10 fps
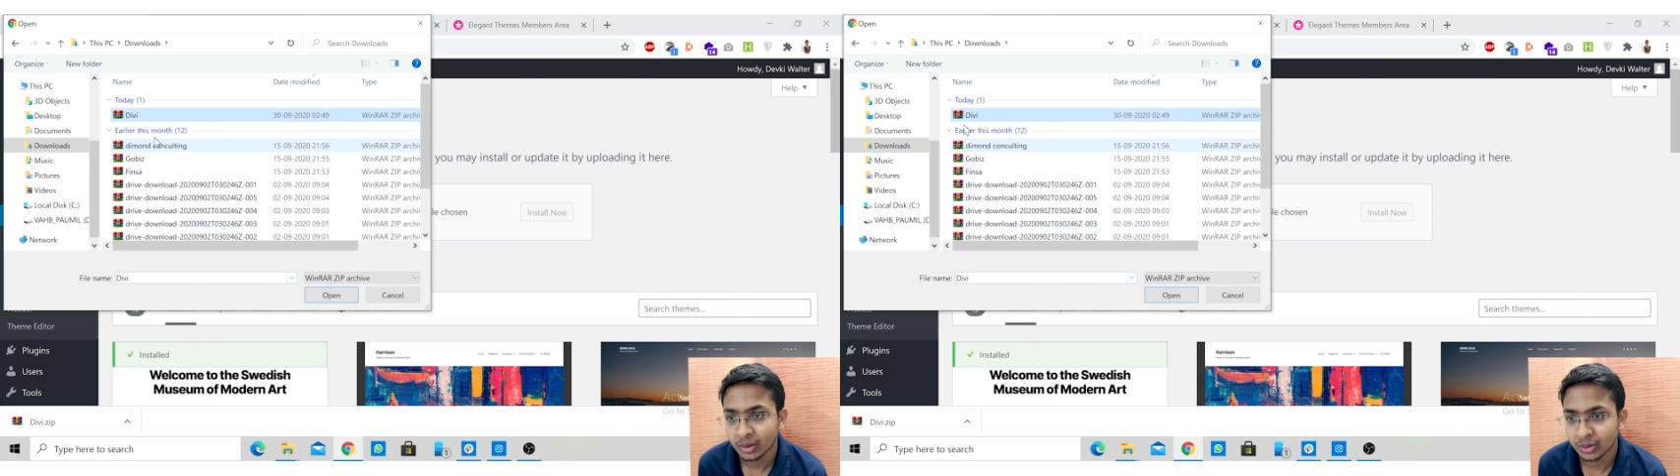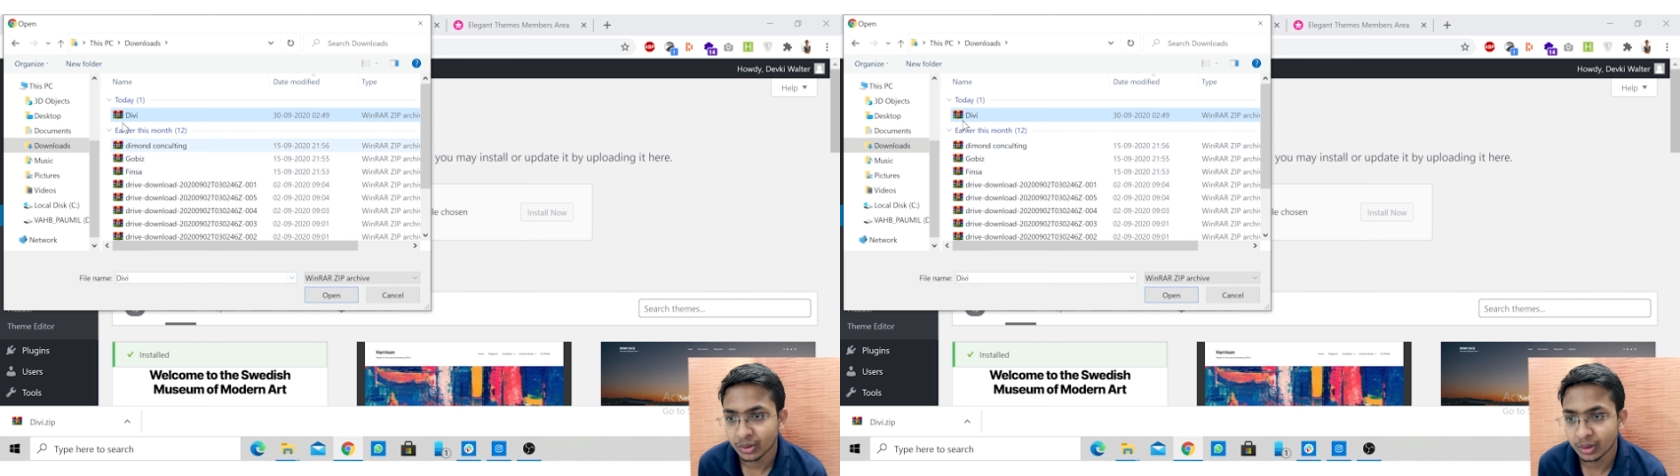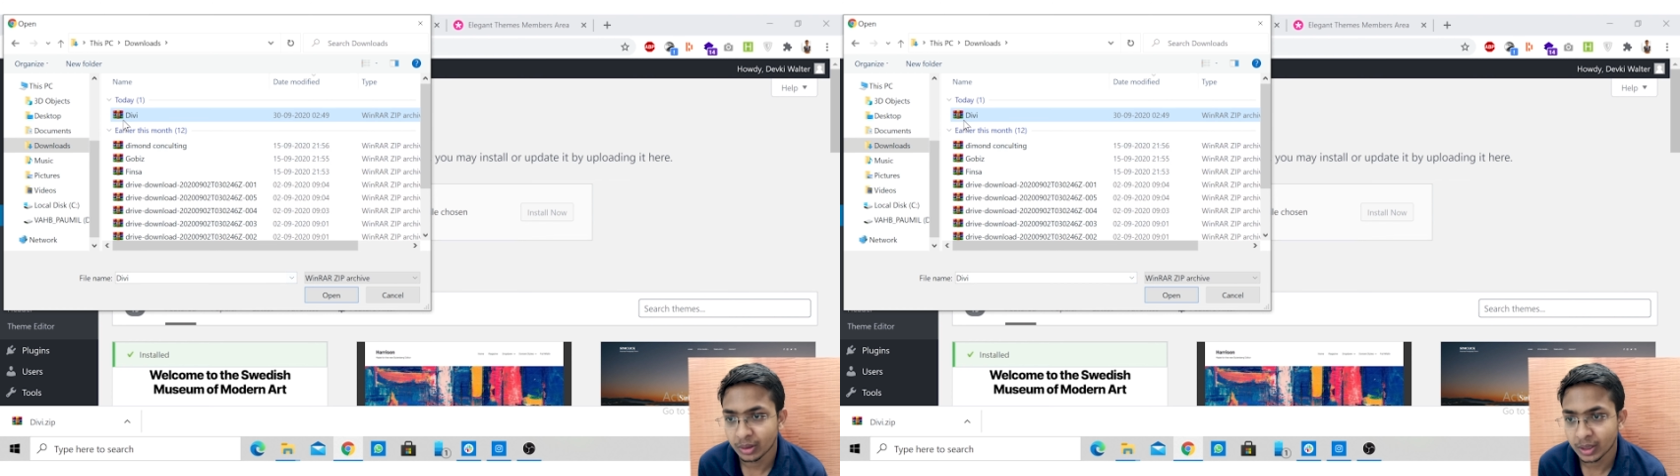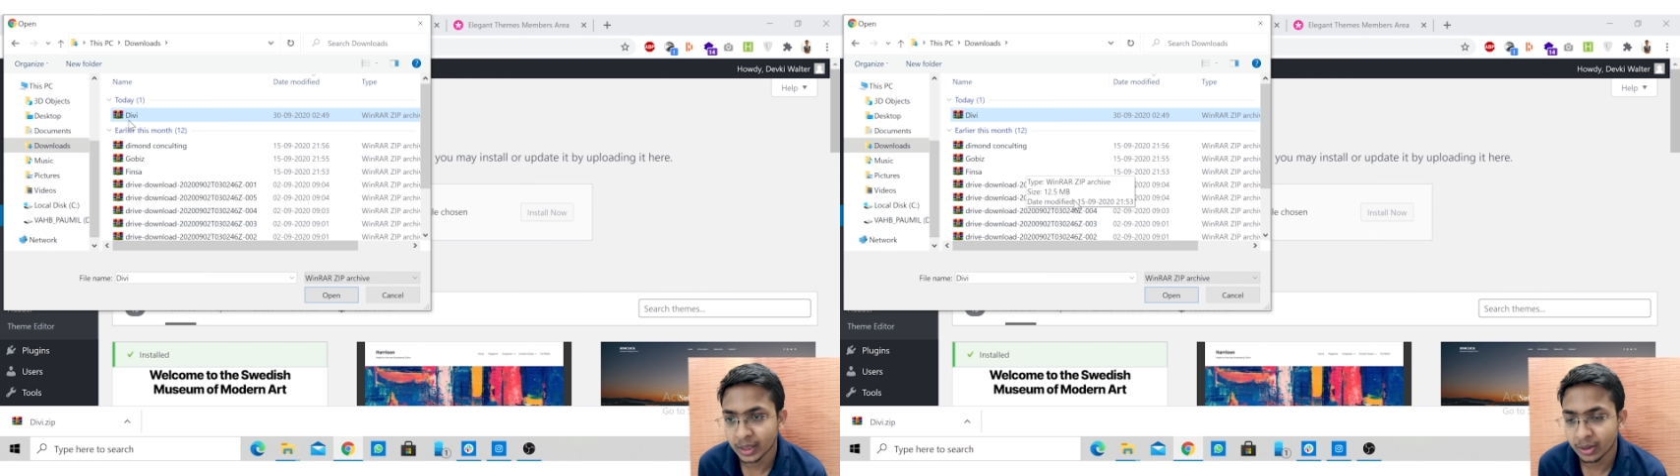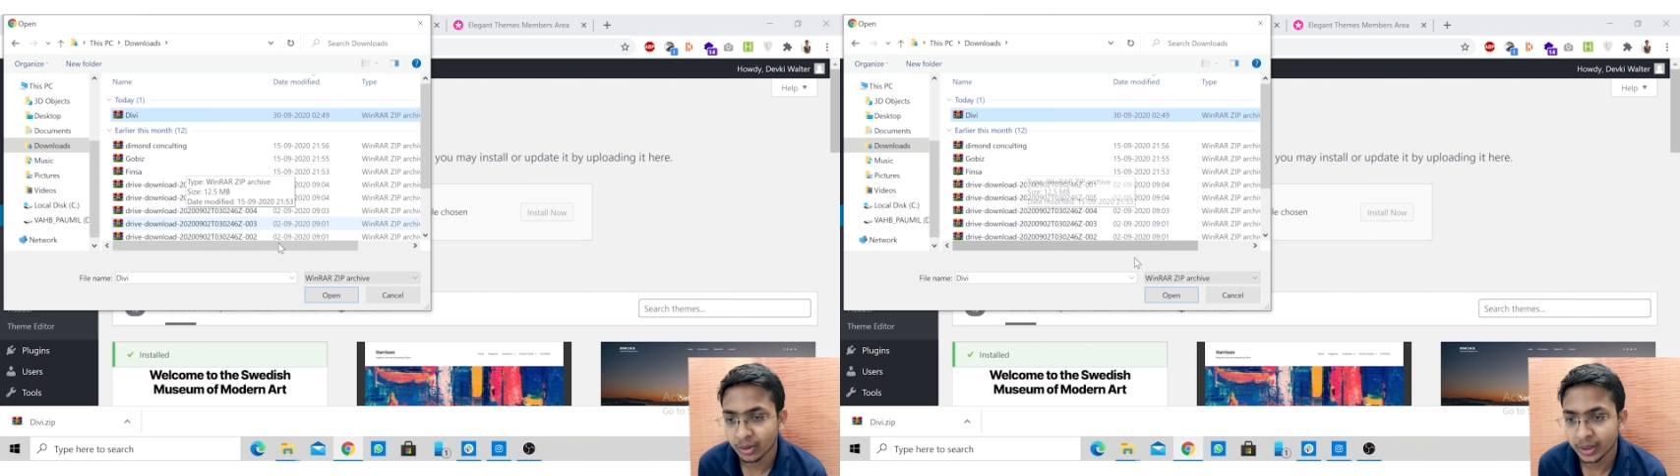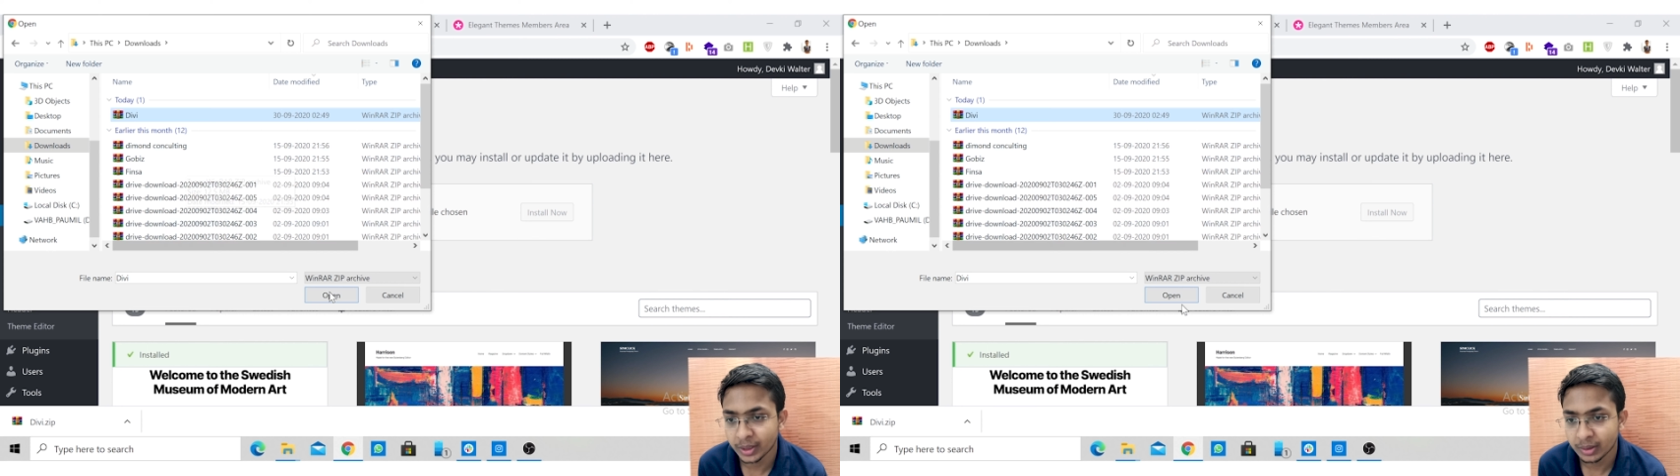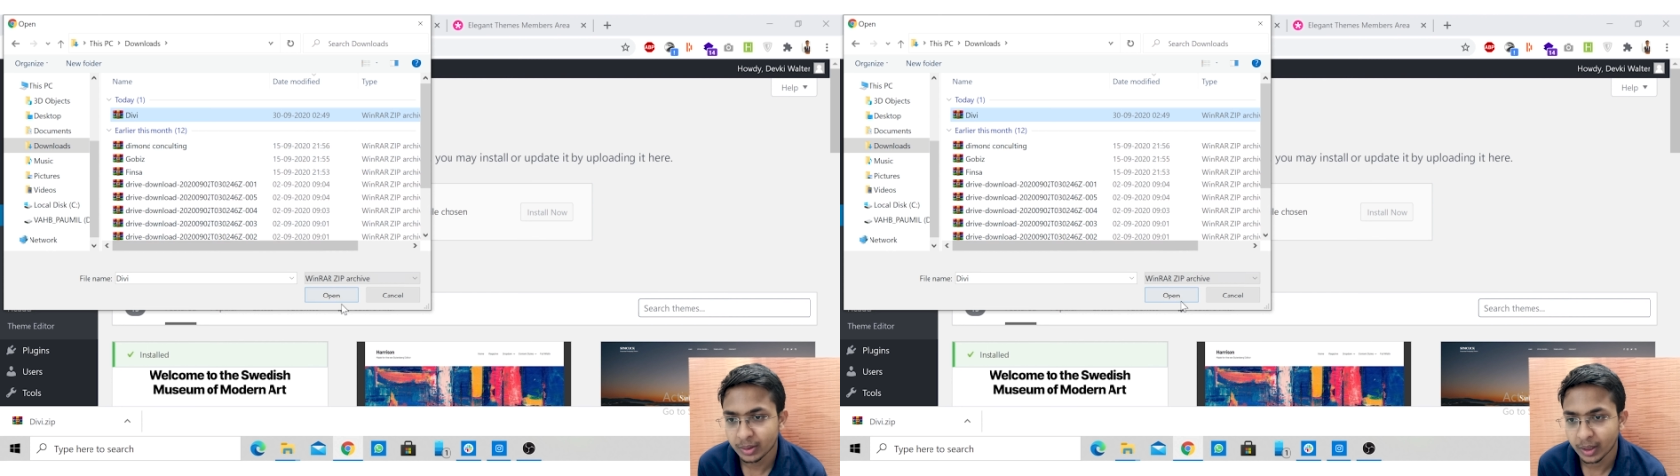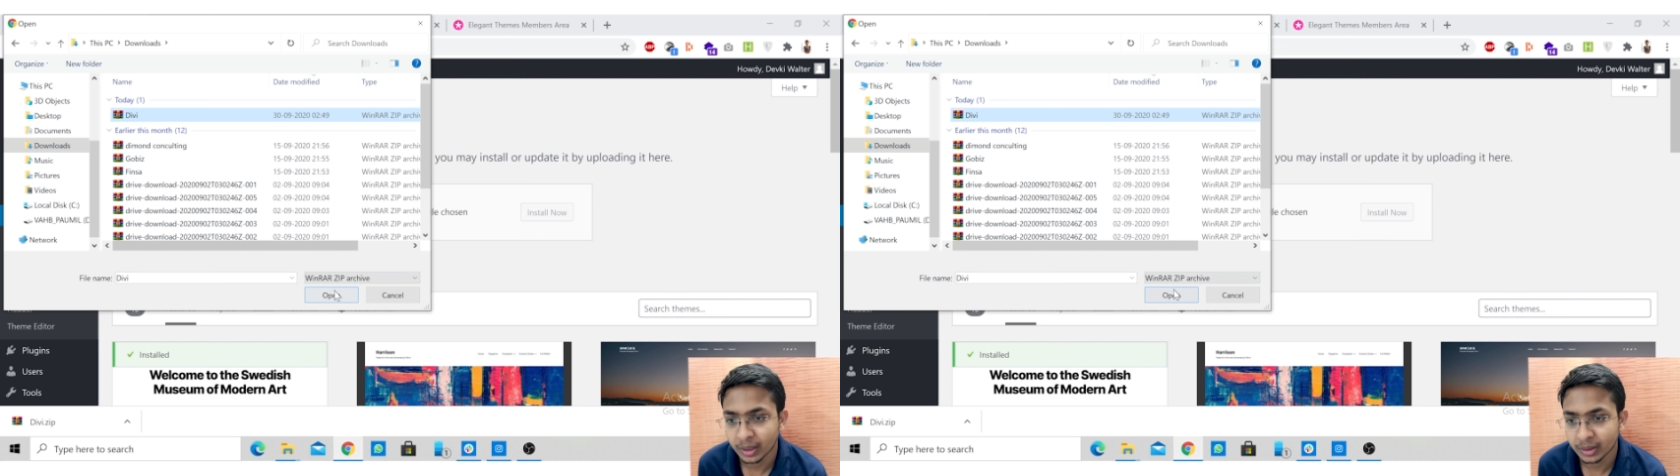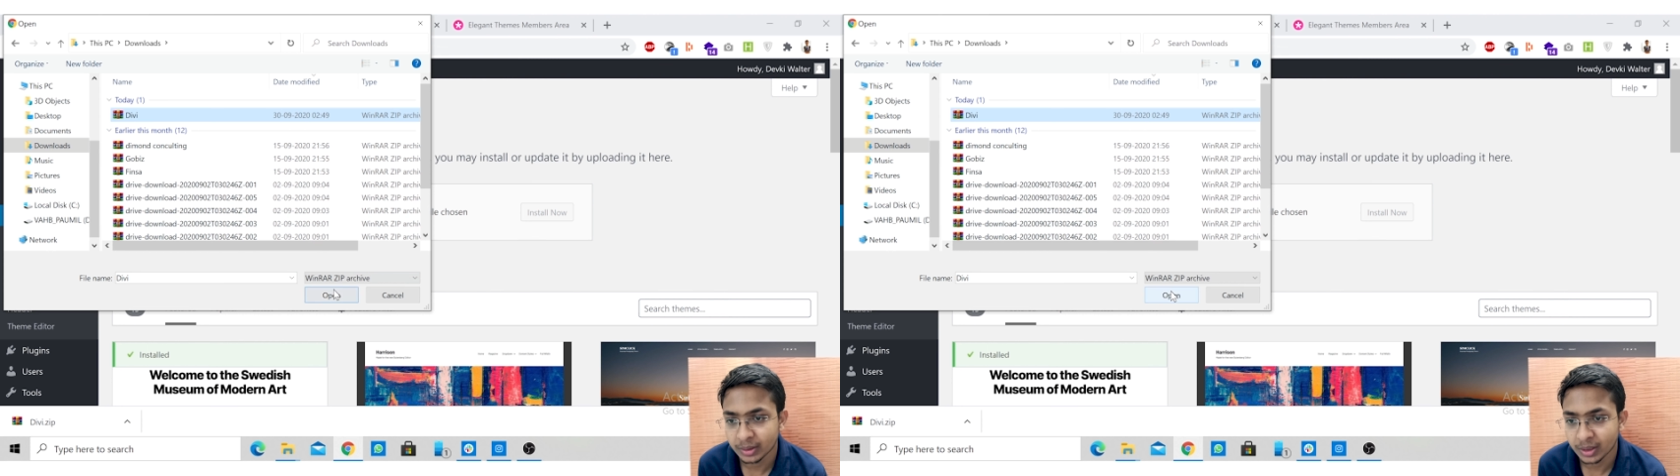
Go click on it and